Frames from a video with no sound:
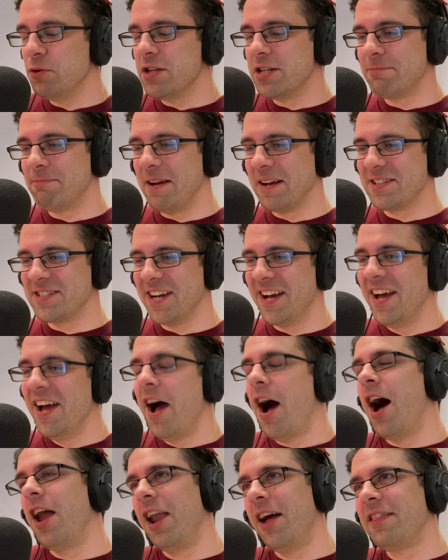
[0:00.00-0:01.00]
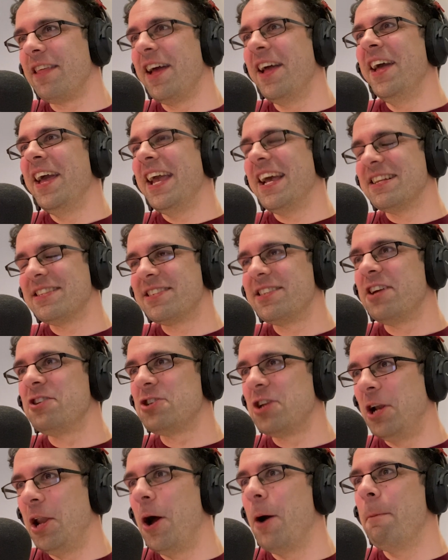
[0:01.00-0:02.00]
this picture. I like that. He had
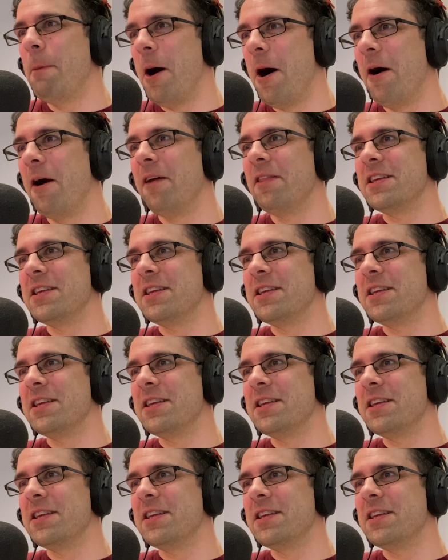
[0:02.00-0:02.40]
such a low bar